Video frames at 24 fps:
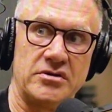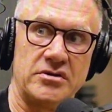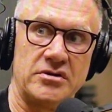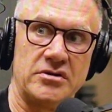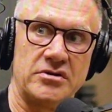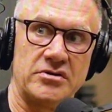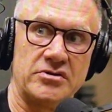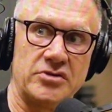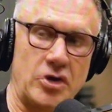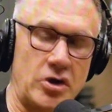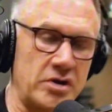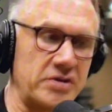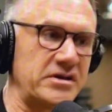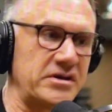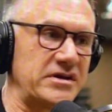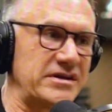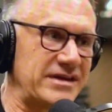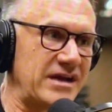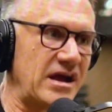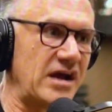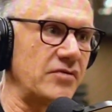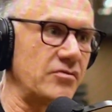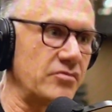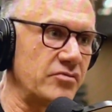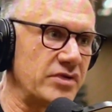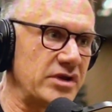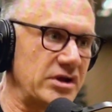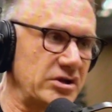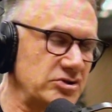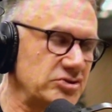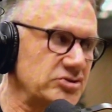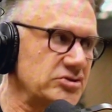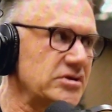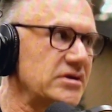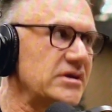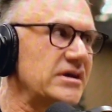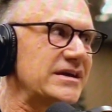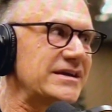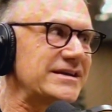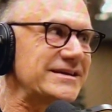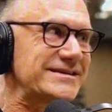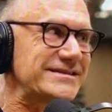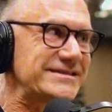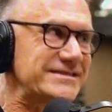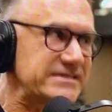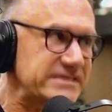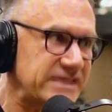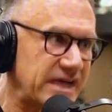The heart cannot reach
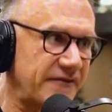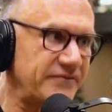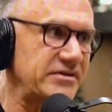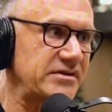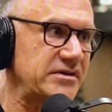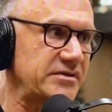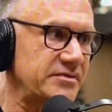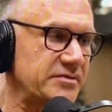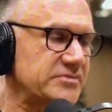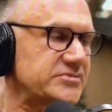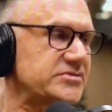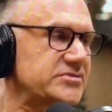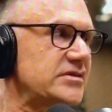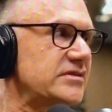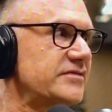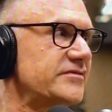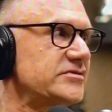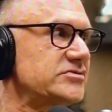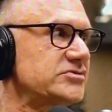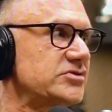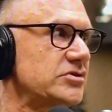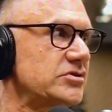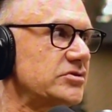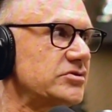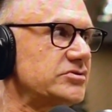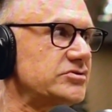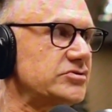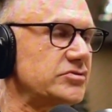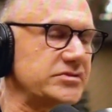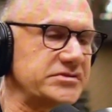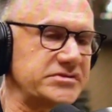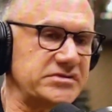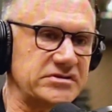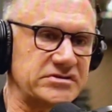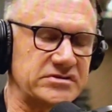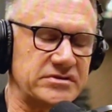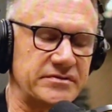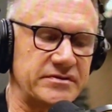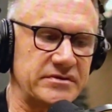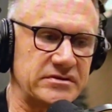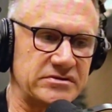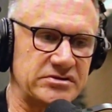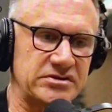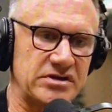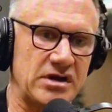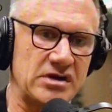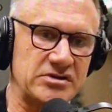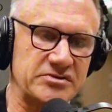70% of our circulatory system. It
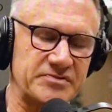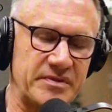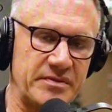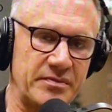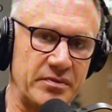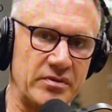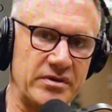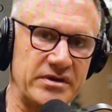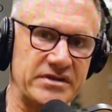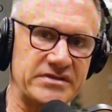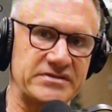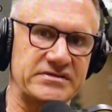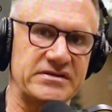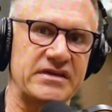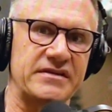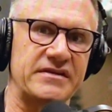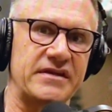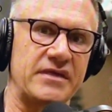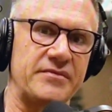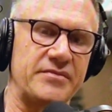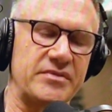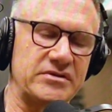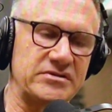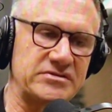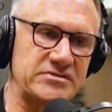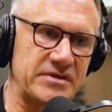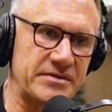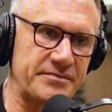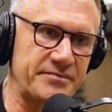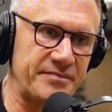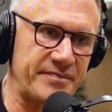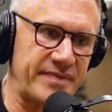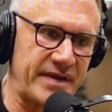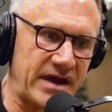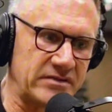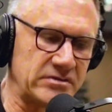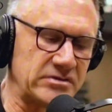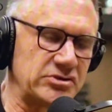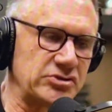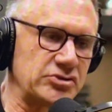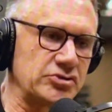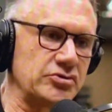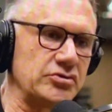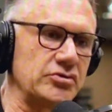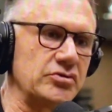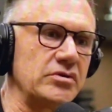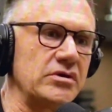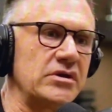shocks people when I say that, but it's patently
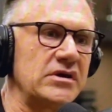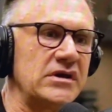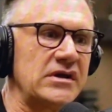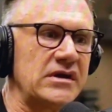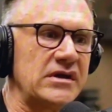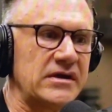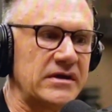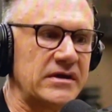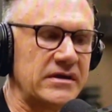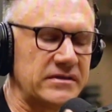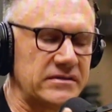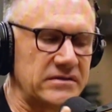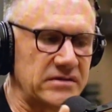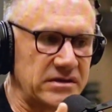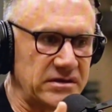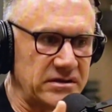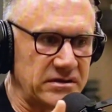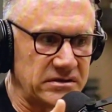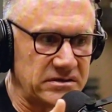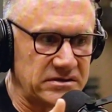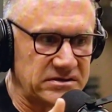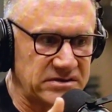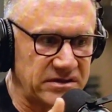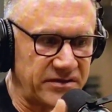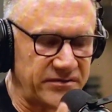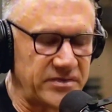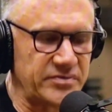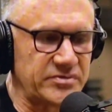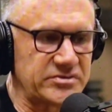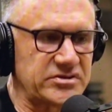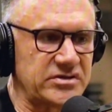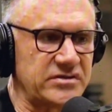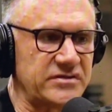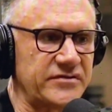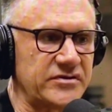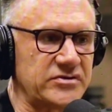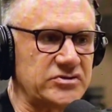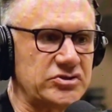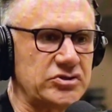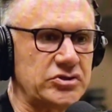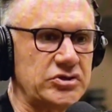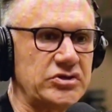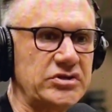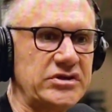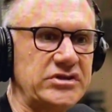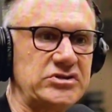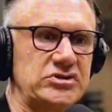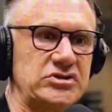true. The 70% of our
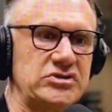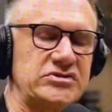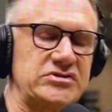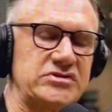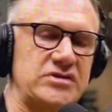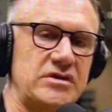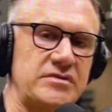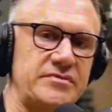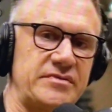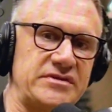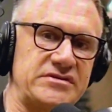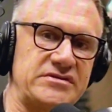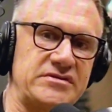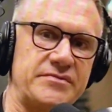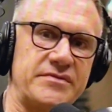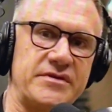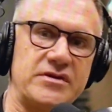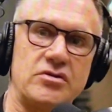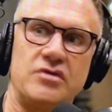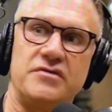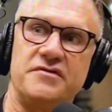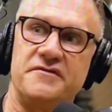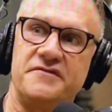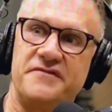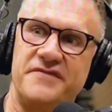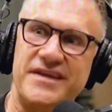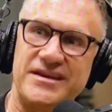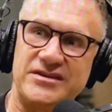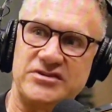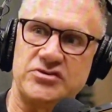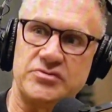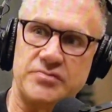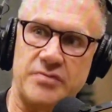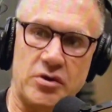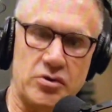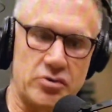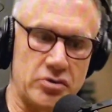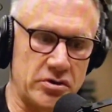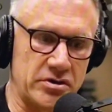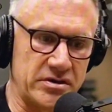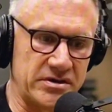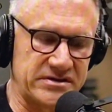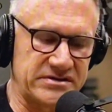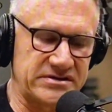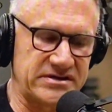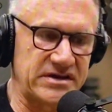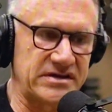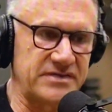circulation is done by something called the vasomotor.
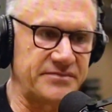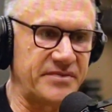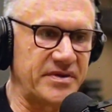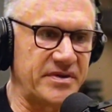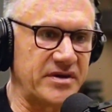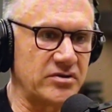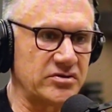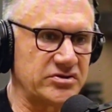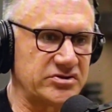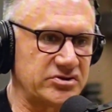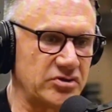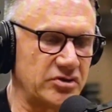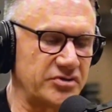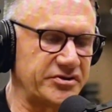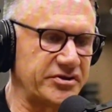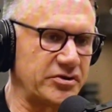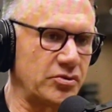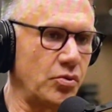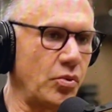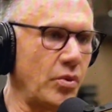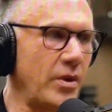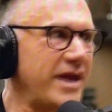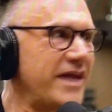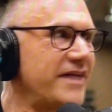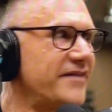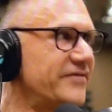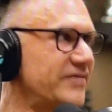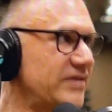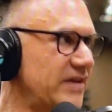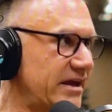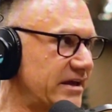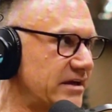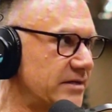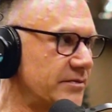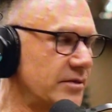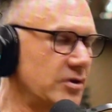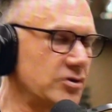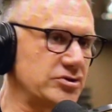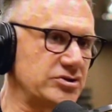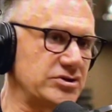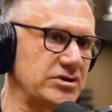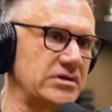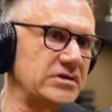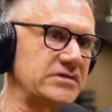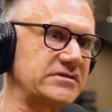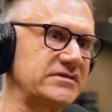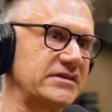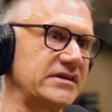It's a peristaltic wave-like
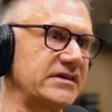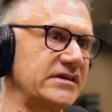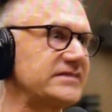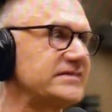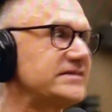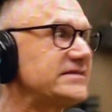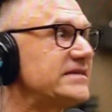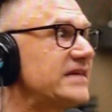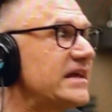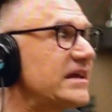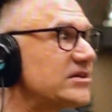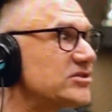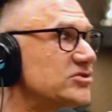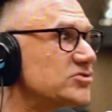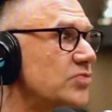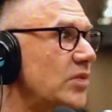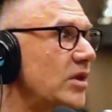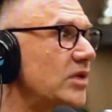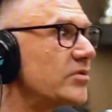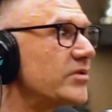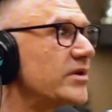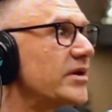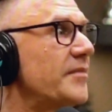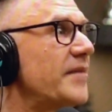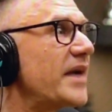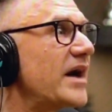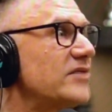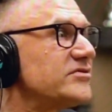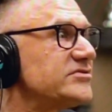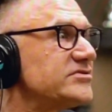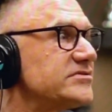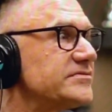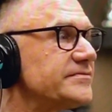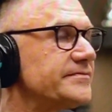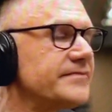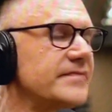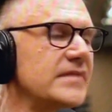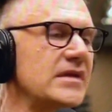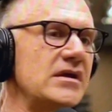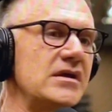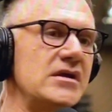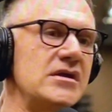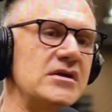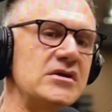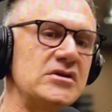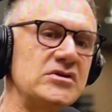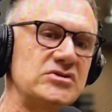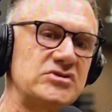motion. It's like a snake swallowing a mouse.
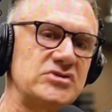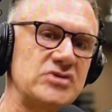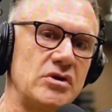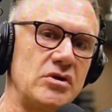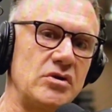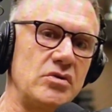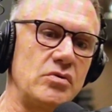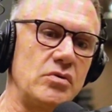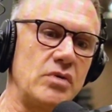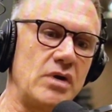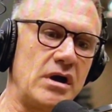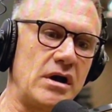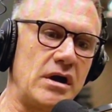So